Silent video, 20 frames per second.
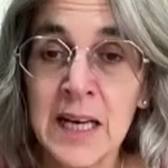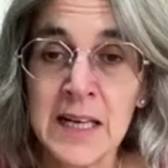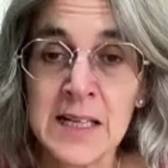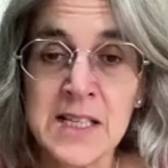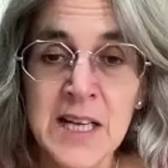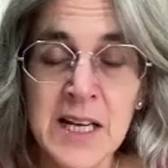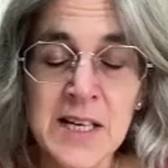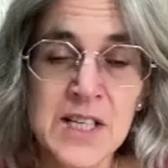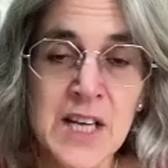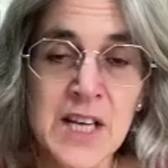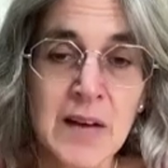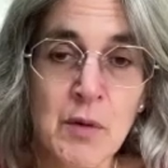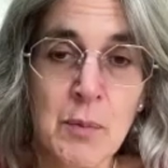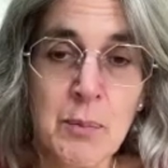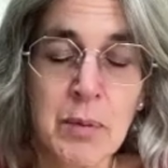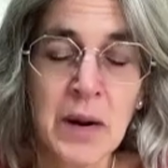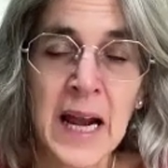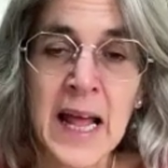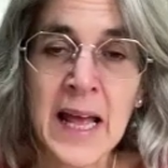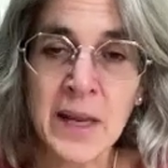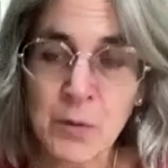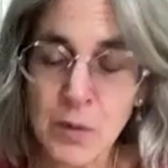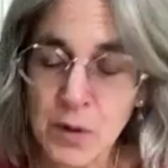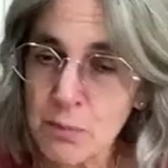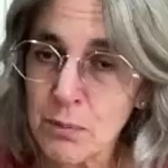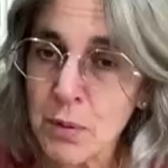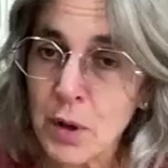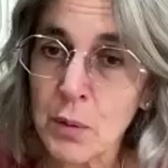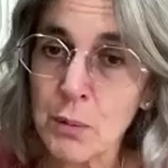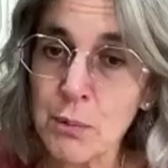I tend to have a play
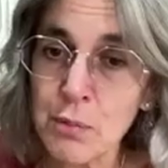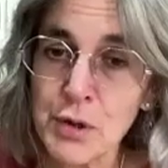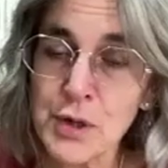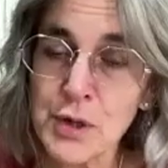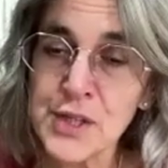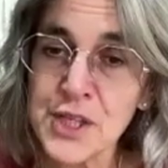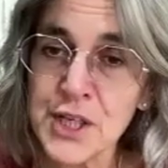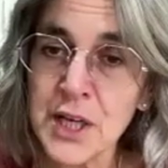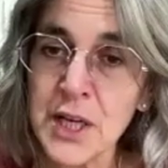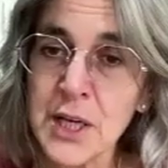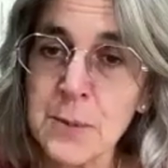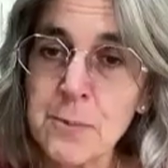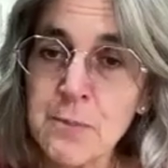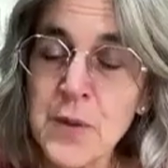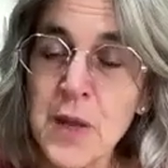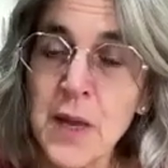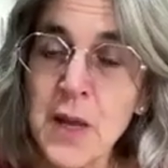with block printing